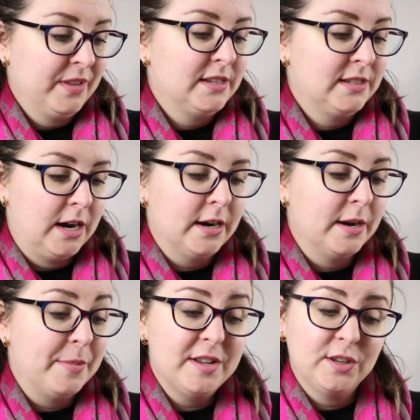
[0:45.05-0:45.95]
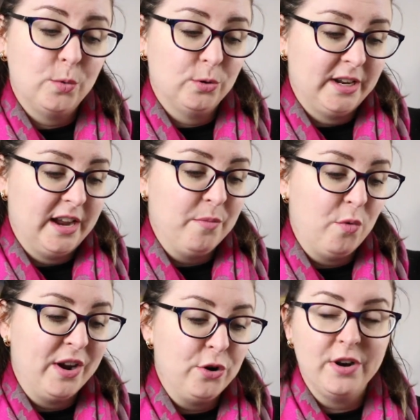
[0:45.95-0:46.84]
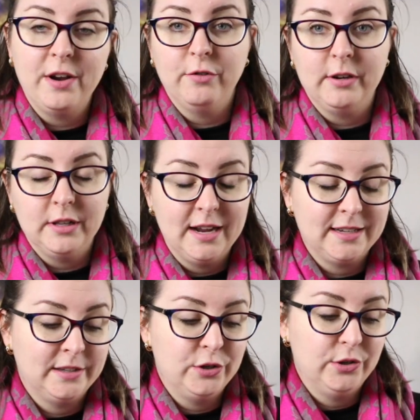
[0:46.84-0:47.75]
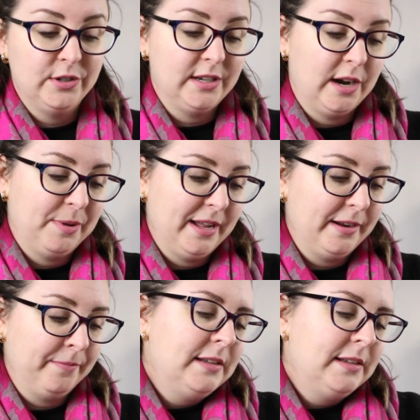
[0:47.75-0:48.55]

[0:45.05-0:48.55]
Stuck in a basketball team where not everyone likes a new star player.